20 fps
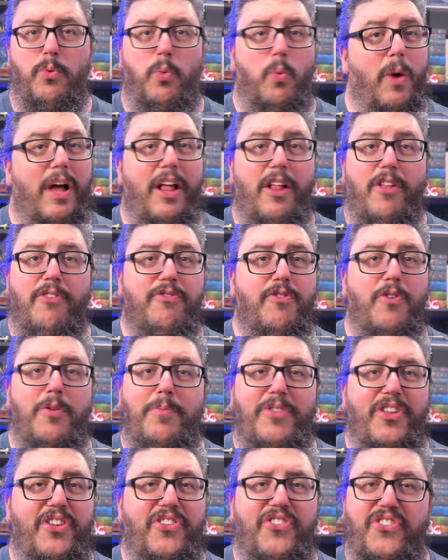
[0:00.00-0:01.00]
well
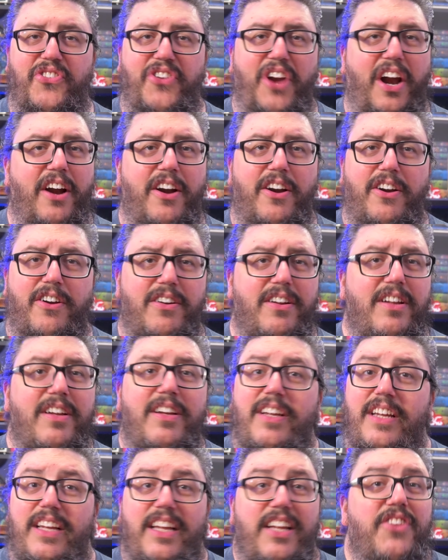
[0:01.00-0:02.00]
from the start
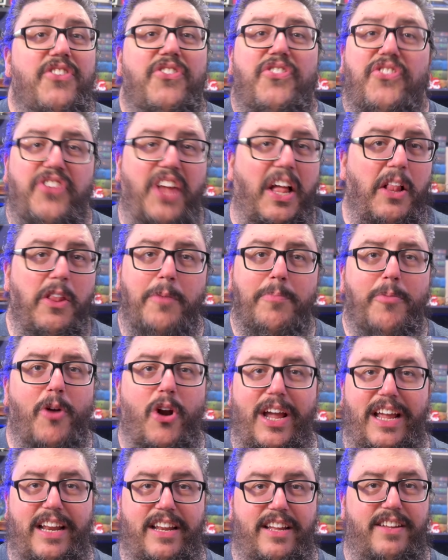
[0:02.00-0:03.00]
and
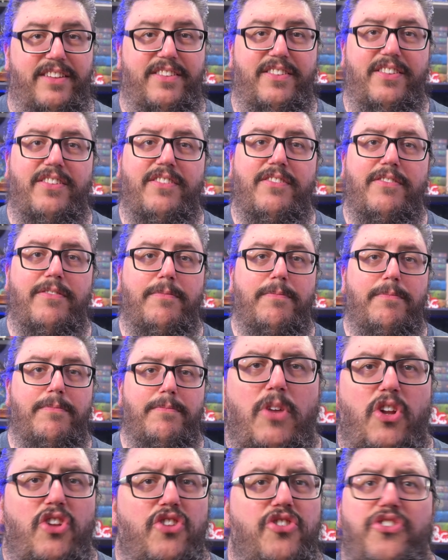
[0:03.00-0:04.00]
celebrate it.
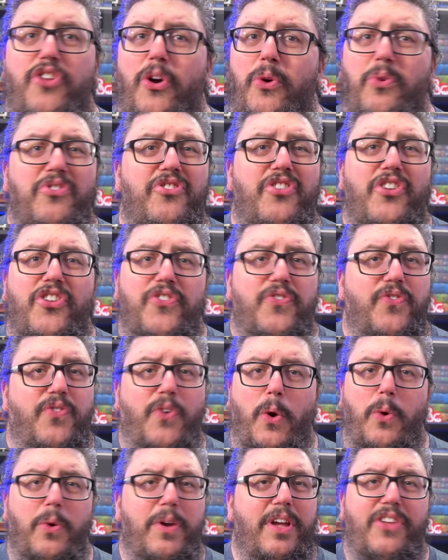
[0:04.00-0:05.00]
Don't just
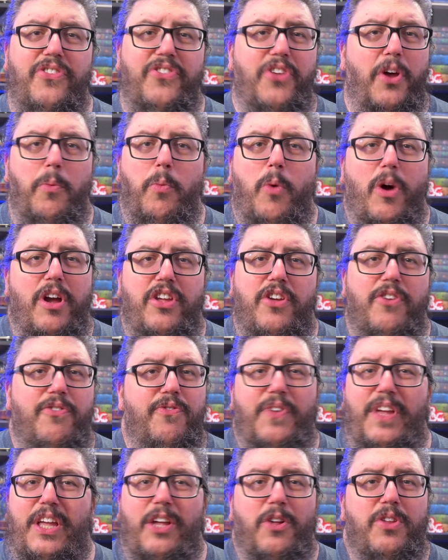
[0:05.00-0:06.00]
focus on what you
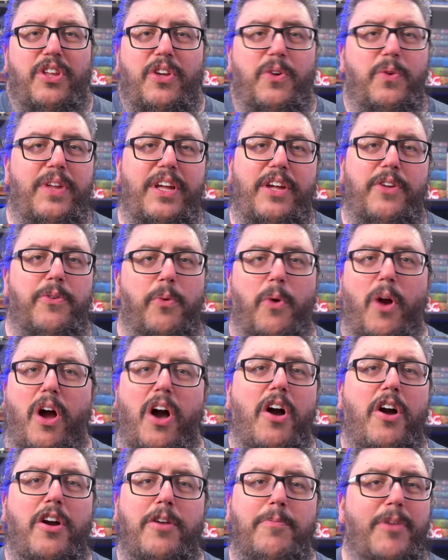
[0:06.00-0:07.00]
feel you did
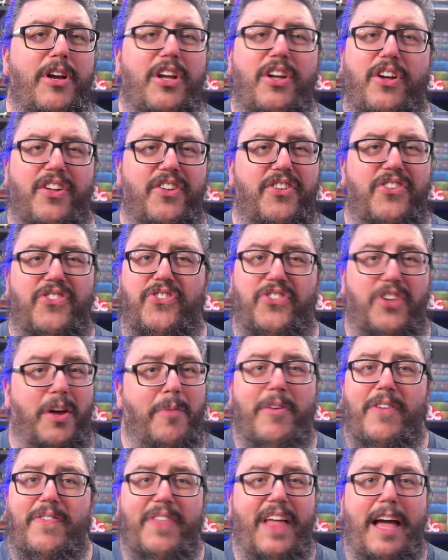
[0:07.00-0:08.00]
wrong, because
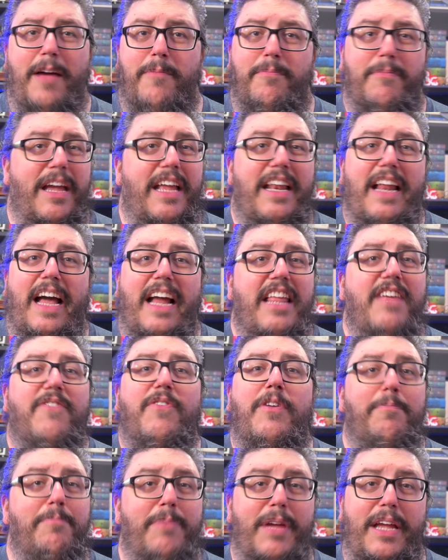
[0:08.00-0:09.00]
some of that may not
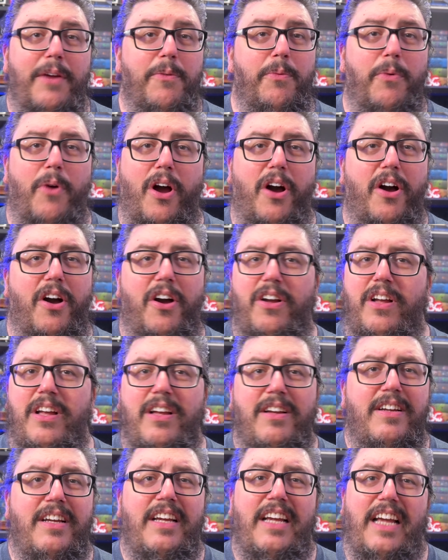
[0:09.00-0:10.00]
even be wrong,
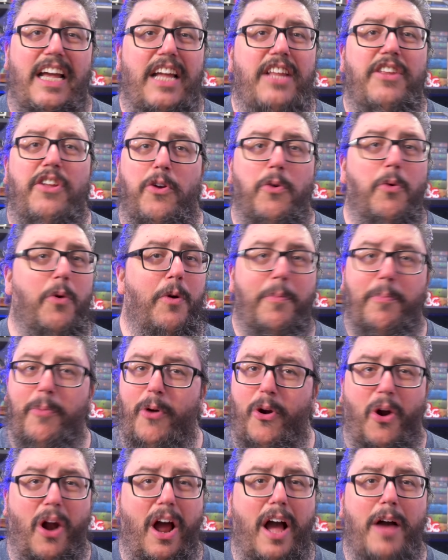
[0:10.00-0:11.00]
and you were
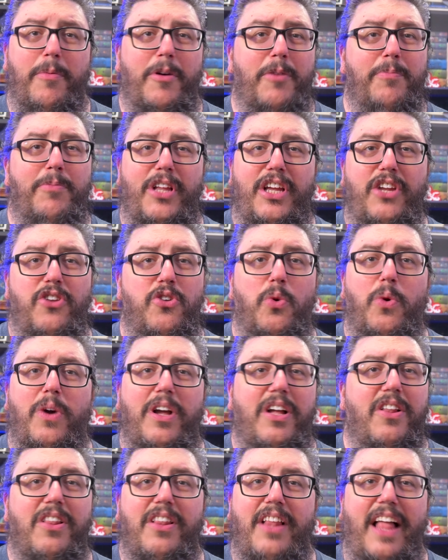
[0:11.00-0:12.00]
probably
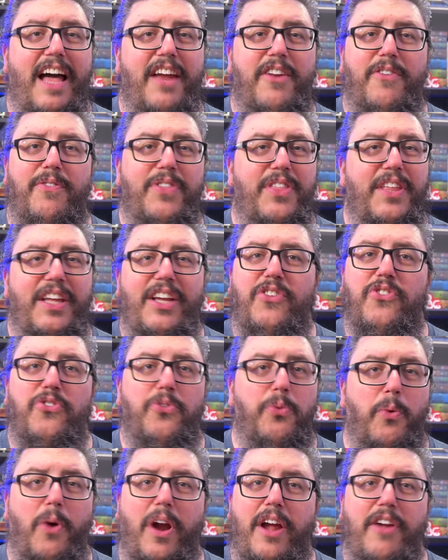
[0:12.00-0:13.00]
doing a lot of things
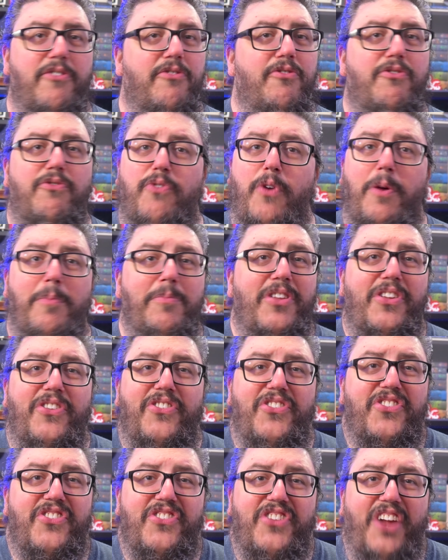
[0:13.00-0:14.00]
right from the
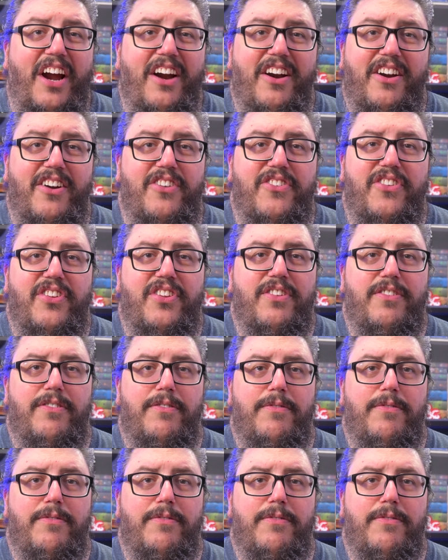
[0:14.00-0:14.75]
start.